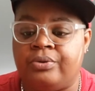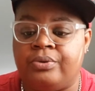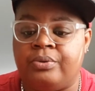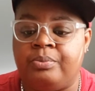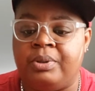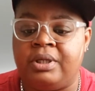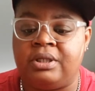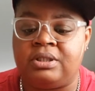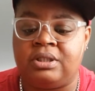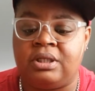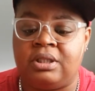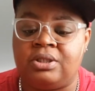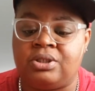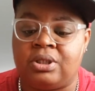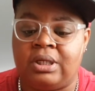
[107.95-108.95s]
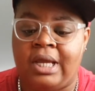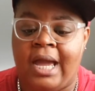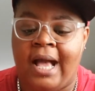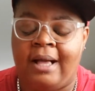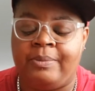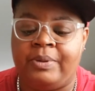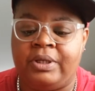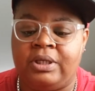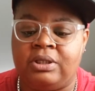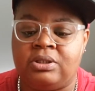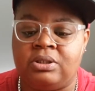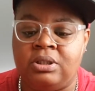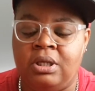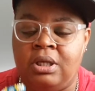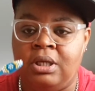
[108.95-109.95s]
The biggest thing that's going to happen
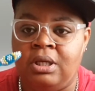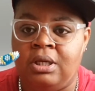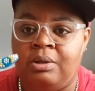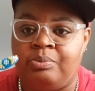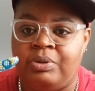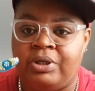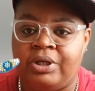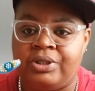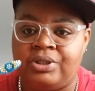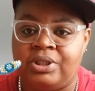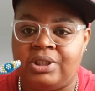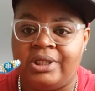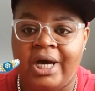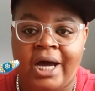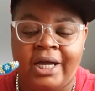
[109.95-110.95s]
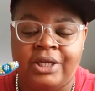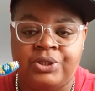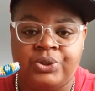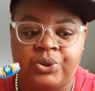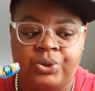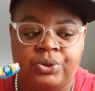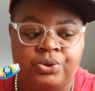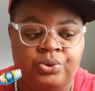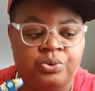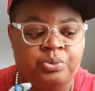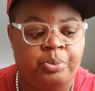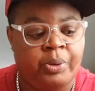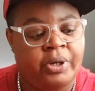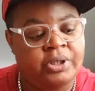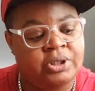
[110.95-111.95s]
is, because the dye is on the
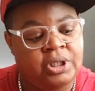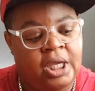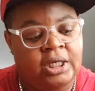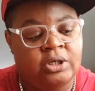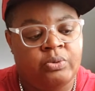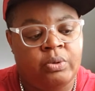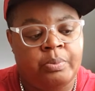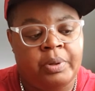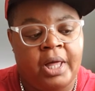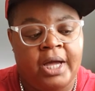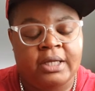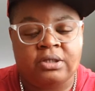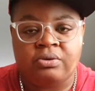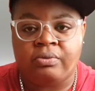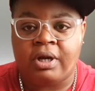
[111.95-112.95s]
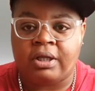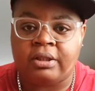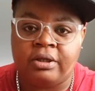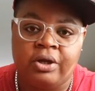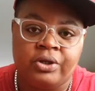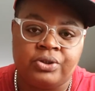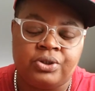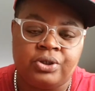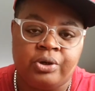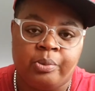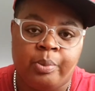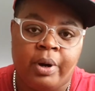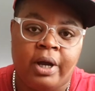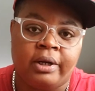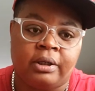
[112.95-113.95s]
toothbrush and you apply it directly onto your
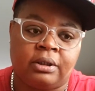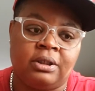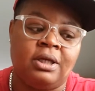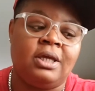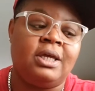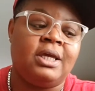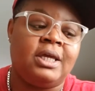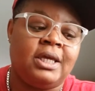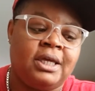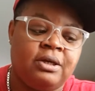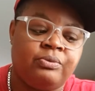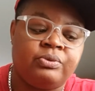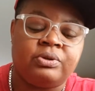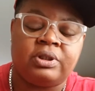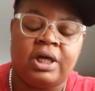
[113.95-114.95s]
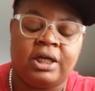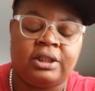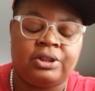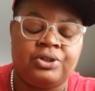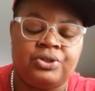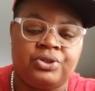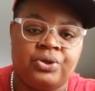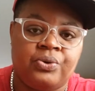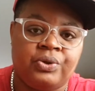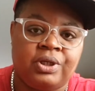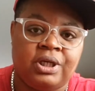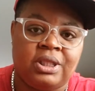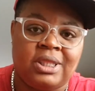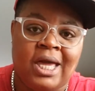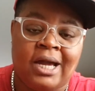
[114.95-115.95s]
product, it will likely soak
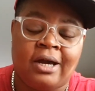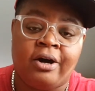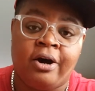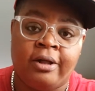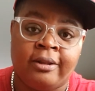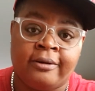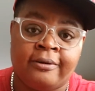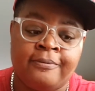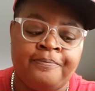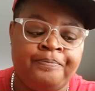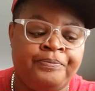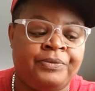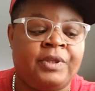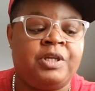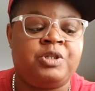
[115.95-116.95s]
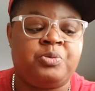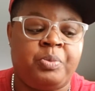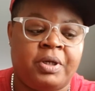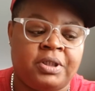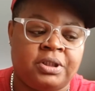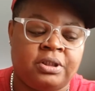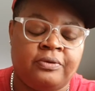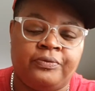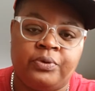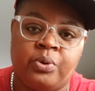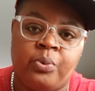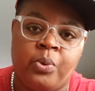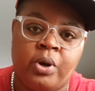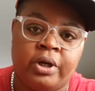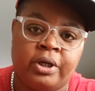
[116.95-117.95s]
in that color, especially if you're
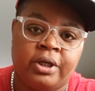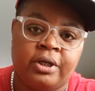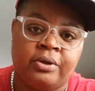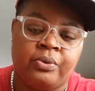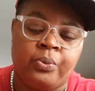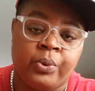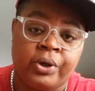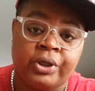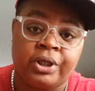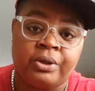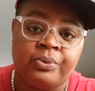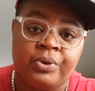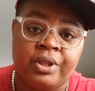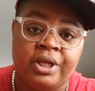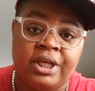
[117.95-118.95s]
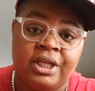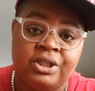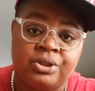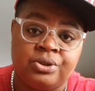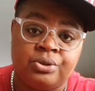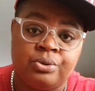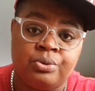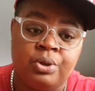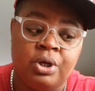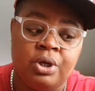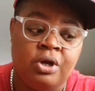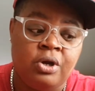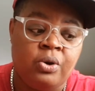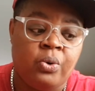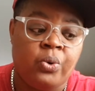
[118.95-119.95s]
working with a knit shoe
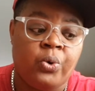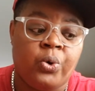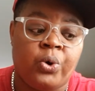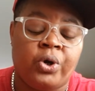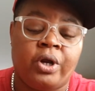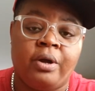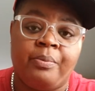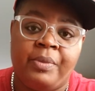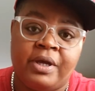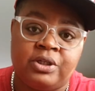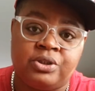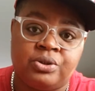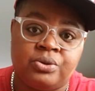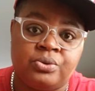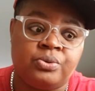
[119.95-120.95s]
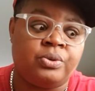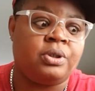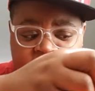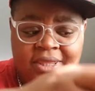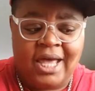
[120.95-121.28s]
or a mesh shoe.